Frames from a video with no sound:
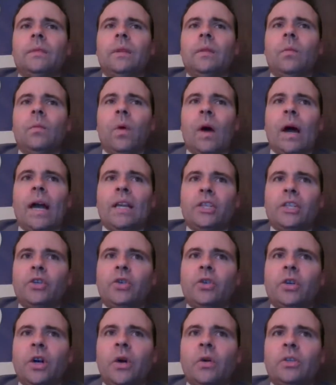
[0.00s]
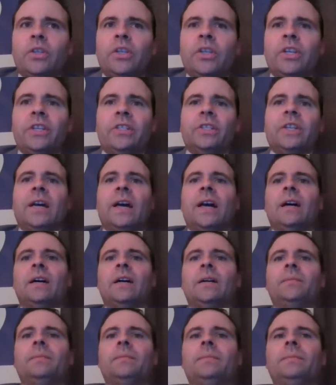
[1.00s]
Why aren't you coaching this guy
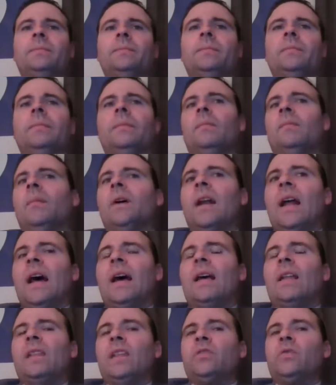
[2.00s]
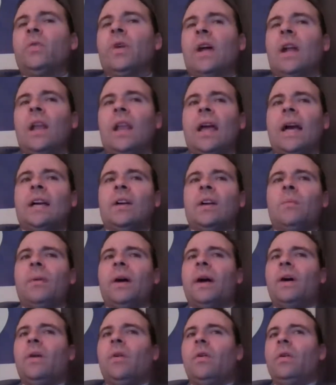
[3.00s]
up? But that's what I like
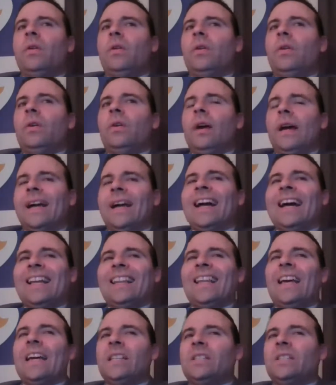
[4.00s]
about a guy like